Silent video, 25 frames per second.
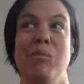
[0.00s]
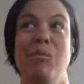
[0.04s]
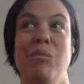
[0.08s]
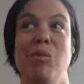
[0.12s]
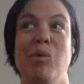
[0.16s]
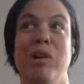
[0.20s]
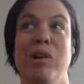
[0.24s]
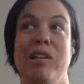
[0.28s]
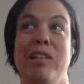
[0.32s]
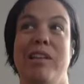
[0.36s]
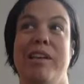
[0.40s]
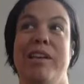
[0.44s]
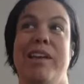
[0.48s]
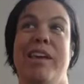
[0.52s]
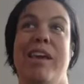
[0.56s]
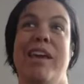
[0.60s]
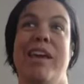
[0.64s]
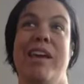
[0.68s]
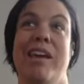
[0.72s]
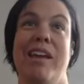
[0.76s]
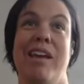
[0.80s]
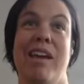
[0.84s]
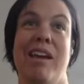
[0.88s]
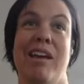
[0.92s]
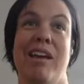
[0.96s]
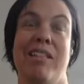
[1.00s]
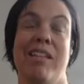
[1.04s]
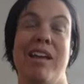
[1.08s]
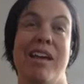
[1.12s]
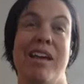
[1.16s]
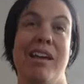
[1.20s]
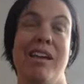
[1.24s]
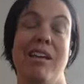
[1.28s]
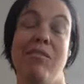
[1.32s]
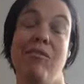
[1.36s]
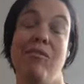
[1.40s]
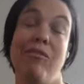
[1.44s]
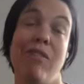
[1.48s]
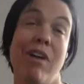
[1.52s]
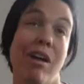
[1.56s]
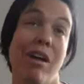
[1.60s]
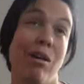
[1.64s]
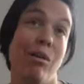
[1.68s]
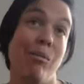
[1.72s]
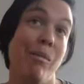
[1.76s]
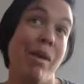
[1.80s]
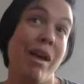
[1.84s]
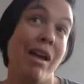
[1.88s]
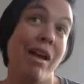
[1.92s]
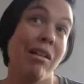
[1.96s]
more looking at like
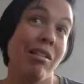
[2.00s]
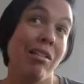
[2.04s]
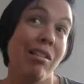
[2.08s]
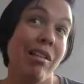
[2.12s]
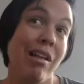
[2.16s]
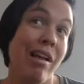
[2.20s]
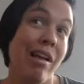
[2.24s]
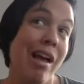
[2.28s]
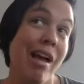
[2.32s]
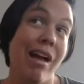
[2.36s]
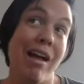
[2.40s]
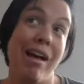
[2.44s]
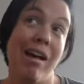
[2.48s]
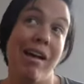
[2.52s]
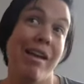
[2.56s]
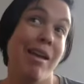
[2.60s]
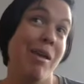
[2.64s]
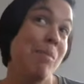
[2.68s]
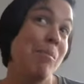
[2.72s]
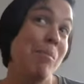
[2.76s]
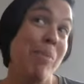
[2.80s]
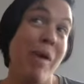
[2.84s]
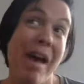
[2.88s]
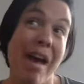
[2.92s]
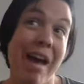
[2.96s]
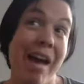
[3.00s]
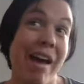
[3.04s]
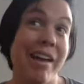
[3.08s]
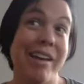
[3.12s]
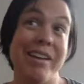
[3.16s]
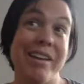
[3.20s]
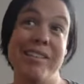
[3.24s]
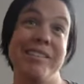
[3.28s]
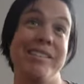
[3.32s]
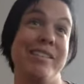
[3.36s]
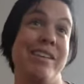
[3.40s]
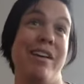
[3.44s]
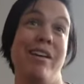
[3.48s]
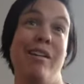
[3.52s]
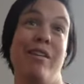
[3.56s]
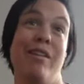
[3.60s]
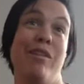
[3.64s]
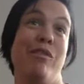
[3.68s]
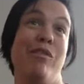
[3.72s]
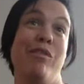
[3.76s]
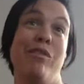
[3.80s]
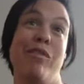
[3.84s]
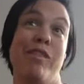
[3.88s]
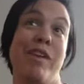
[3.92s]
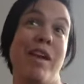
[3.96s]
environmental impacts
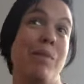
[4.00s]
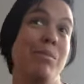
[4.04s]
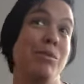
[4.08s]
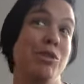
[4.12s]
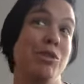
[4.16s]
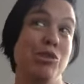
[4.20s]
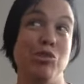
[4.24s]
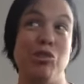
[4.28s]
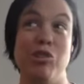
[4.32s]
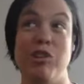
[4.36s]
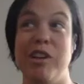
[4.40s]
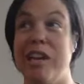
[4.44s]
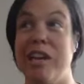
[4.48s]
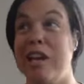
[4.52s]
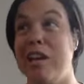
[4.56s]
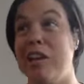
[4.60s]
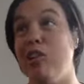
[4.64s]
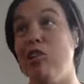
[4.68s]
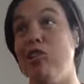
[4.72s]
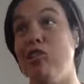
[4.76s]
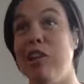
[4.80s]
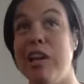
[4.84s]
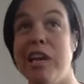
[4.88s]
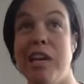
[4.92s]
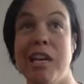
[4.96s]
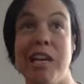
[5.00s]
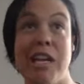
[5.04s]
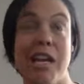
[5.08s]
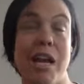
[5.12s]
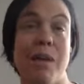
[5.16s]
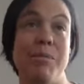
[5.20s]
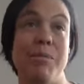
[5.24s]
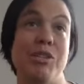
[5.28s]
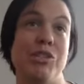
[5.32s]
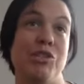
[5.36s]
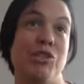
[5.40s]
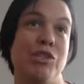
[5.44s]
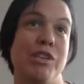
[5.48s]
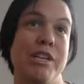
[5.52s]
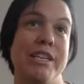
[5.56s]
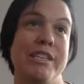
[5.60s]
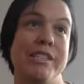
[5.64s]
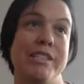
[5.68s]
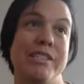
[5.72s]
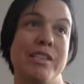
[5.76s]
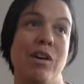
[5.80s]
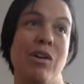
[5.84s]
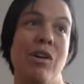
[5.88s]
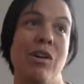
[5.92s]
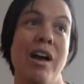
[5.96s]
of chemistry and green chemistry.
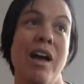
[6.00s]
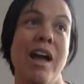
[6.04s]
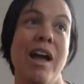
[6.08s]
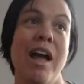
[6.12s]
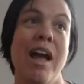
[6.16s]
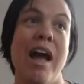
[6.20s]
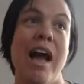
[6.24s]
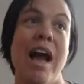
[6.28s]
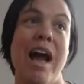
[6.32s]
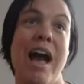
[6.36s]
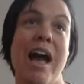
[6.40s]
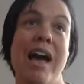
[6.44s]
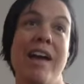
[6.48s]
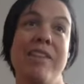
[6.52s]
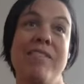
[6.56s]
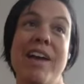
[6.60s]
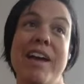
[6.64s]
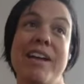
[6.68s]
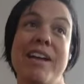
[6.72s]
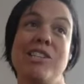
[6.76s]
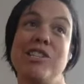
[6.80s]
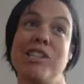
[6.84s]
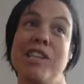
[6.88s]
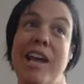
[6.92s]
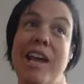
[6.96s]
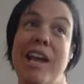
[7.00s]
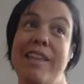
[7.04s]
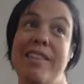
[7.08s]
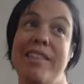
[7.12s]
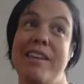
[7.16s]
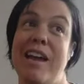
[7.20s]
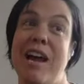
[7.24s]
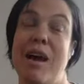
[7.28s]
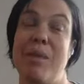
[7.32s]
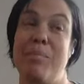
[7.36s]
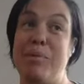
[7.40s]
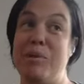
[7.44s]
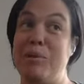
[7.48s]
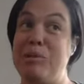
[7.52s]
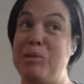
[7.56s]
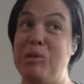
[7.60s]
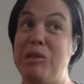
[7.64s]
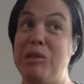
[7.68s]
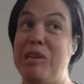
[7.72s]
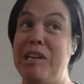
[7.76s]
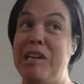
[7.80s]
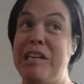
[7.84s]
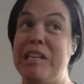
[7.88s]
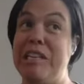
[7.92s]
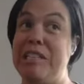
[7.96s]
So I've actually had the
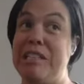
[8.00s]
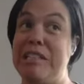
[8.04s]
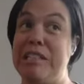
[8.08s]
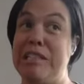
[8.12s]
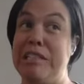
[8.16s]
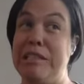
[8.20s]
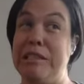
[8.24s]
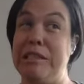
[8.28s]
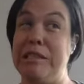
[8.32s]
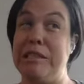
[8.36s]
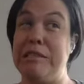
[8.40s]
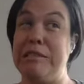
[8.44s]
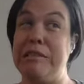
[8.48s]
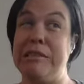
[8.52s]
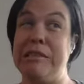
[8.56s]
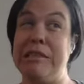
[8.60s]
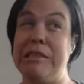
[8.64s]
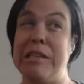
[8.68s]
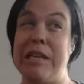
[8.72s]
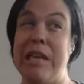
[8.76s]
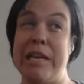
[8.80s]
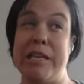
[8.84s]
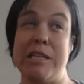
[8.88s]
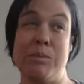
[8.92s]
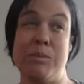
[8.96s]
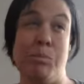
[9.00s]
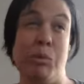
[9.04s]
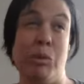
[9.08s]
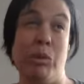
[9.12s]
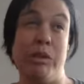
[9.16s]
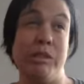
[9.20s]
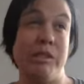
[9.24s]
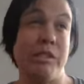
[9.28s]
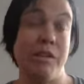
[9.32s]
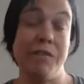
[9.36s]
opportunity to explore